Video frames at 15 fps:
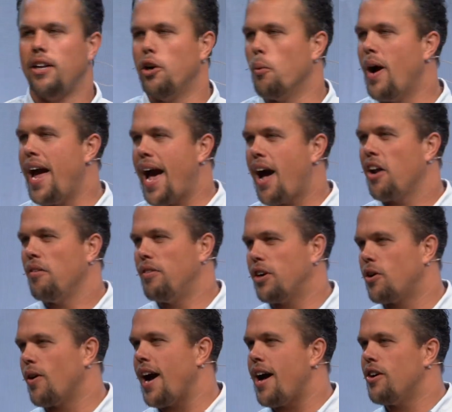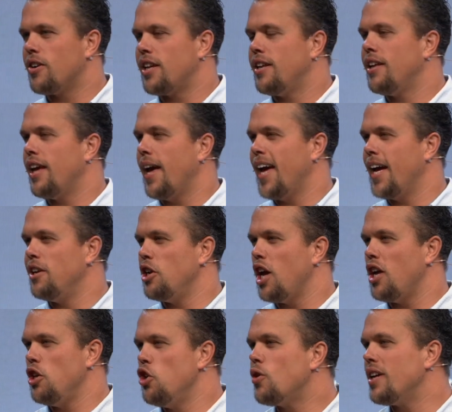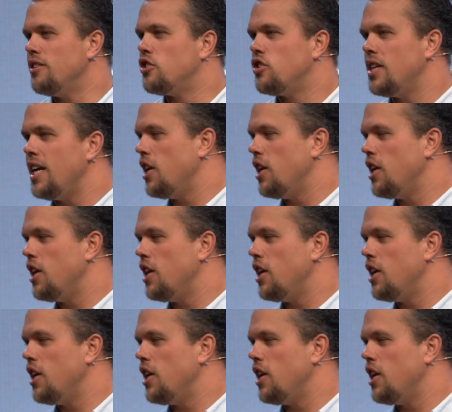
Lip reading: your way out of the crowd, and you can see.